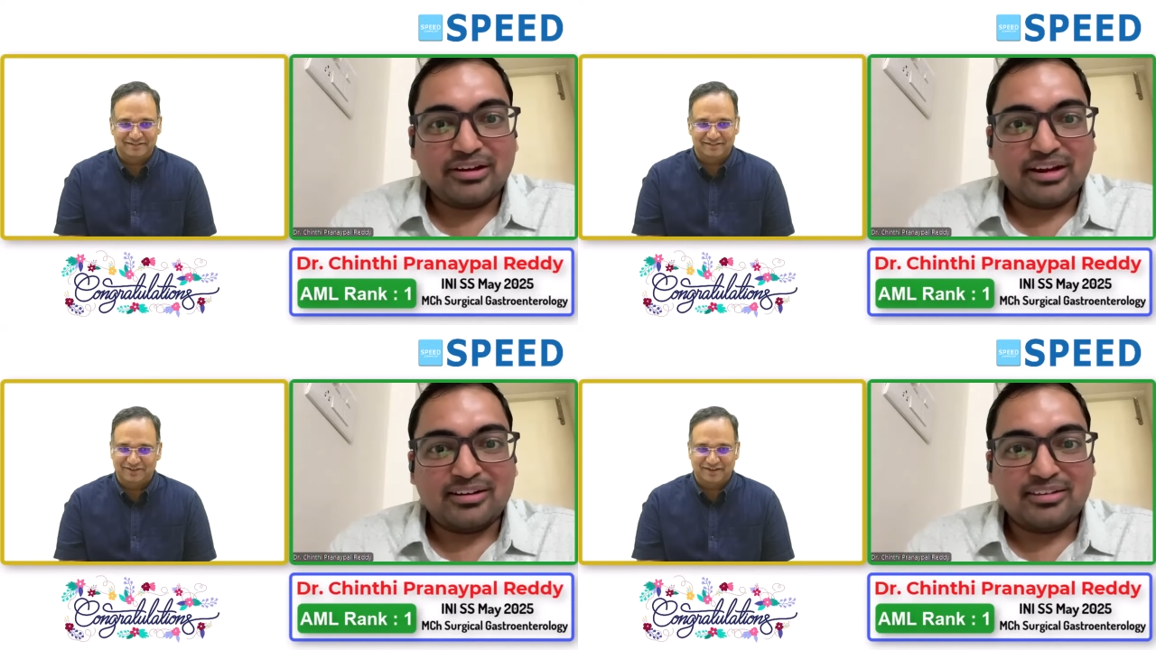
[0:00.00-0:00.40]

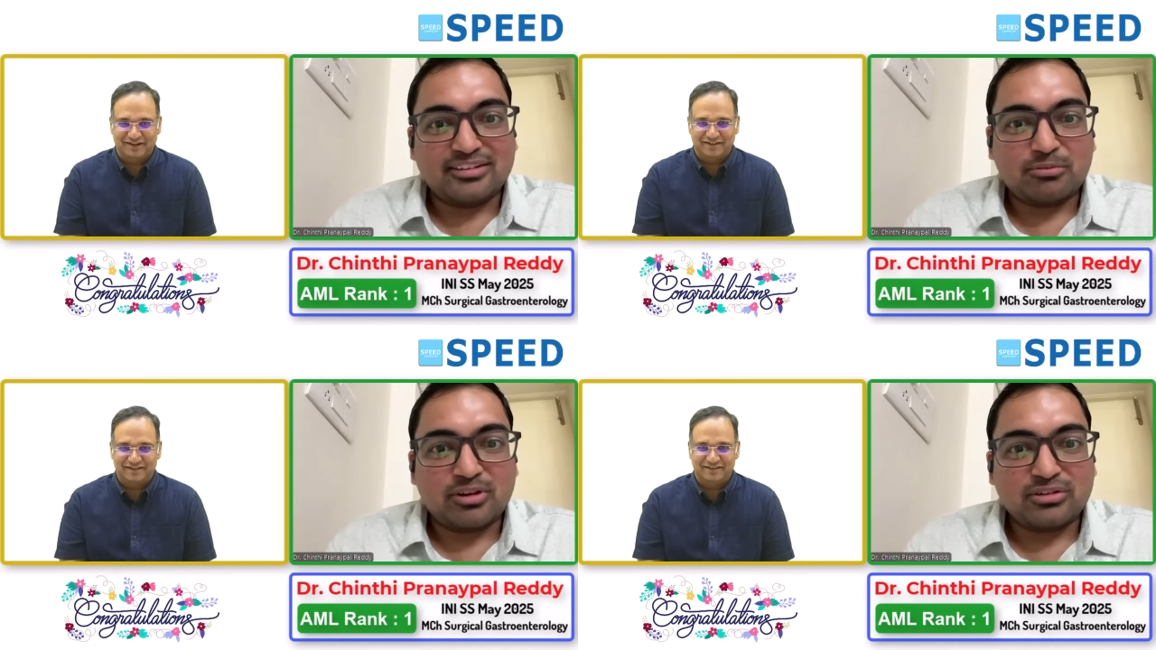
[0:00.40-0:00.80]
Speaker 1: And this
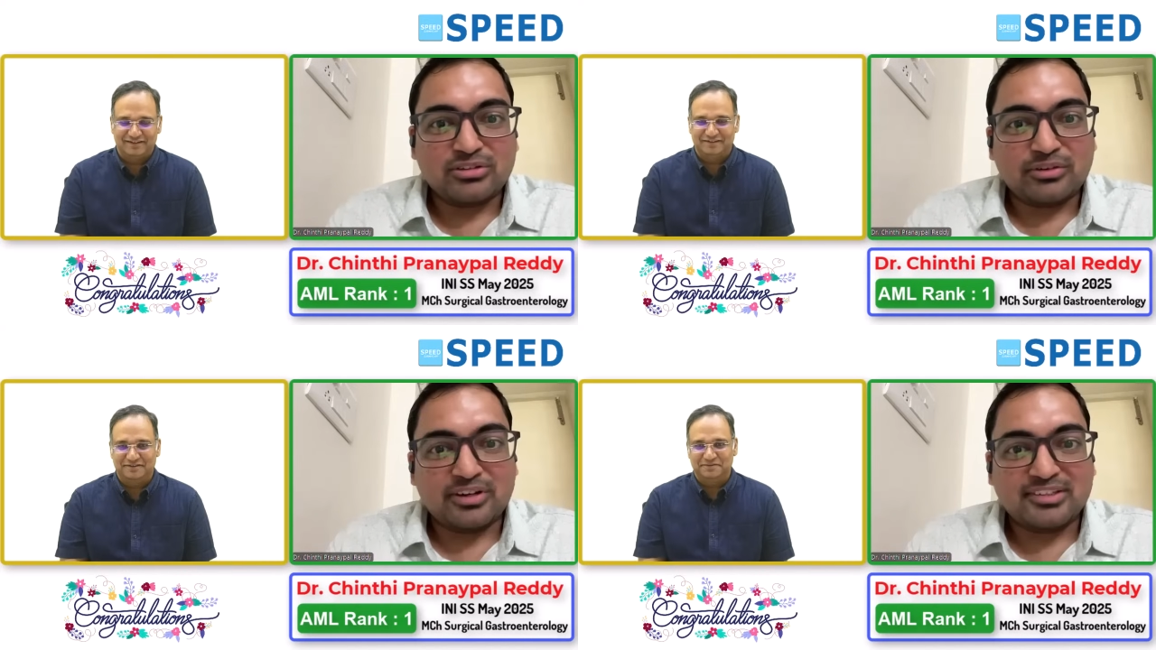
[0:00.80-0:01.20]
time also
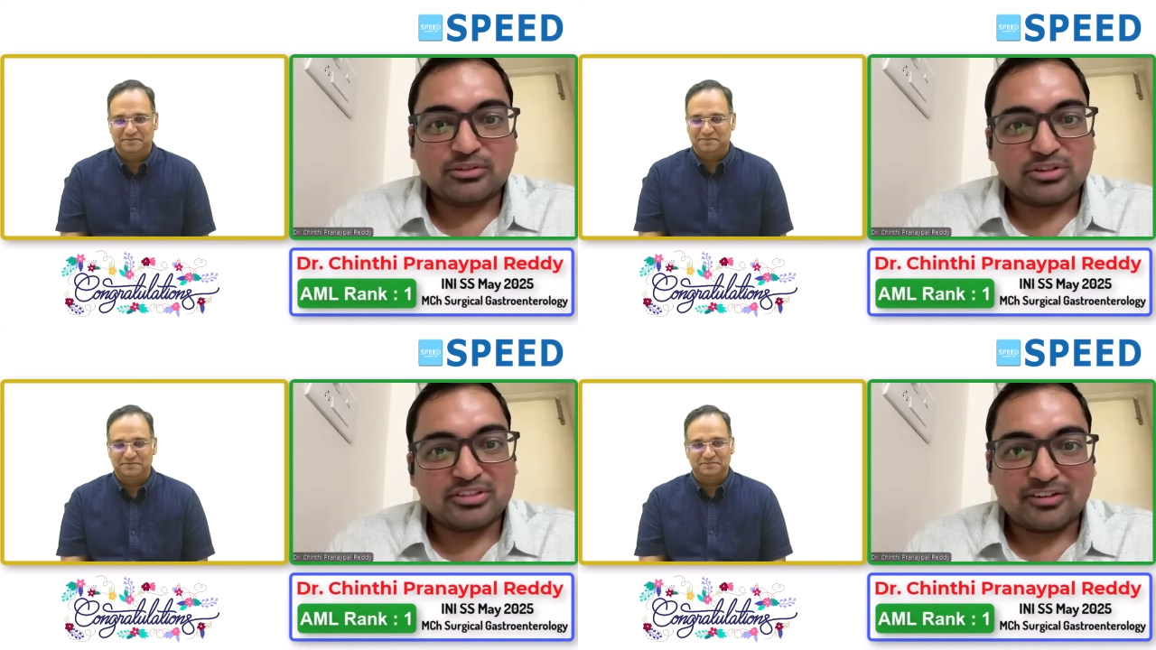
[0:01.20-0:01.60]
seventy-six
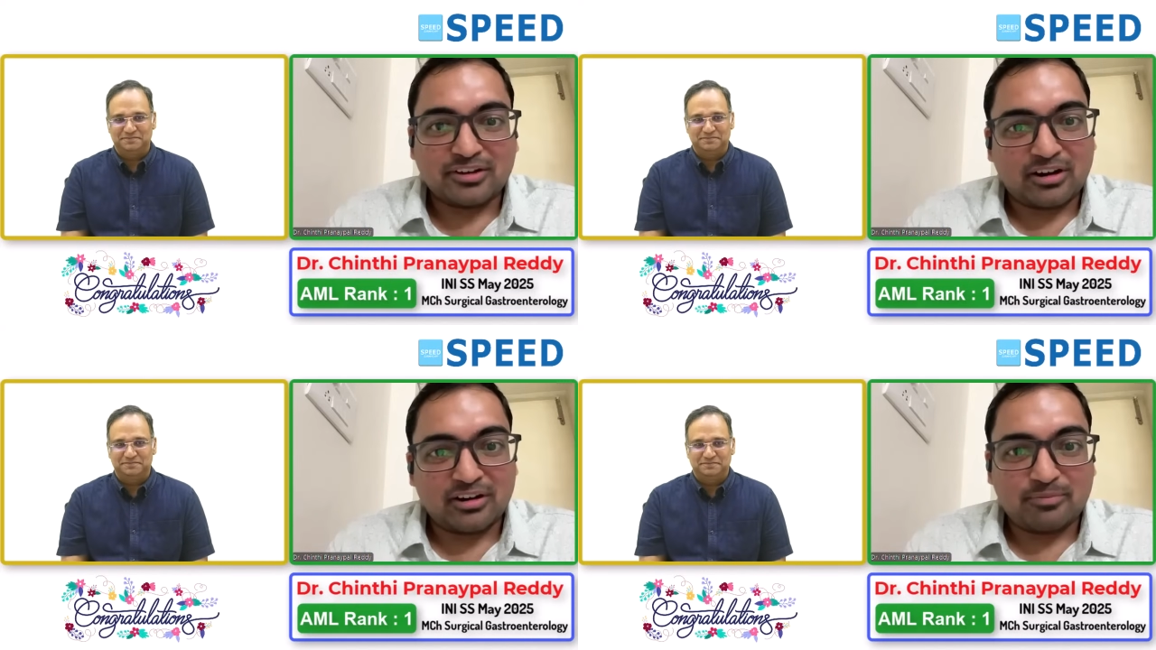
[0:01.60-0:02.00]
questions I
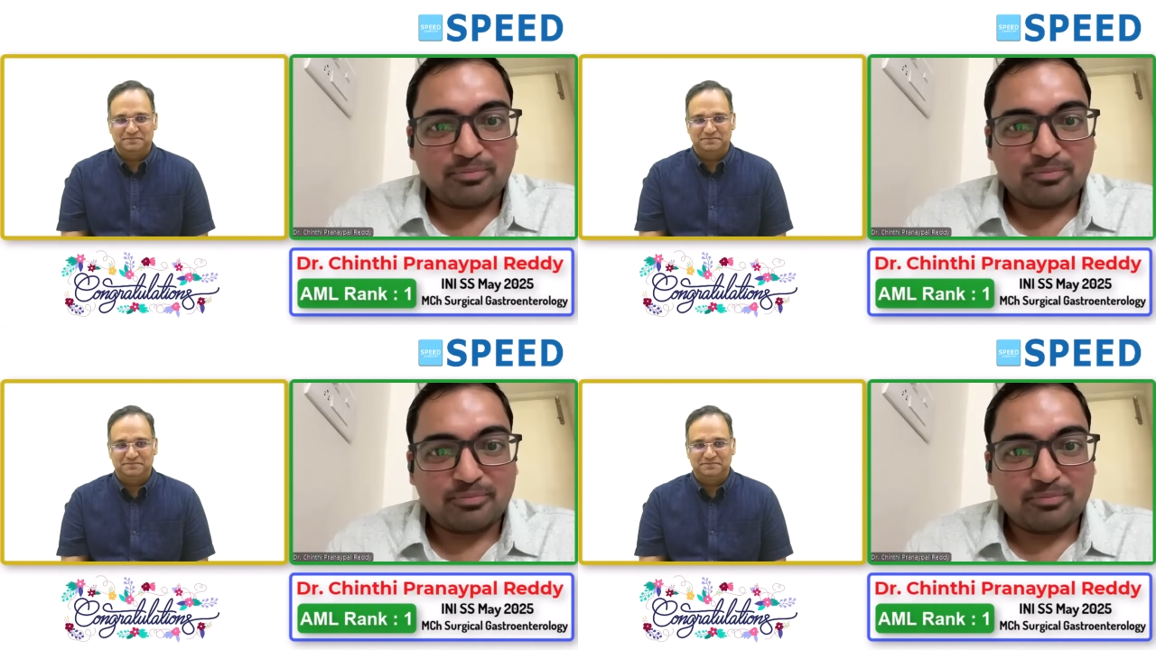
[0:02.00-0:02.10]
recall.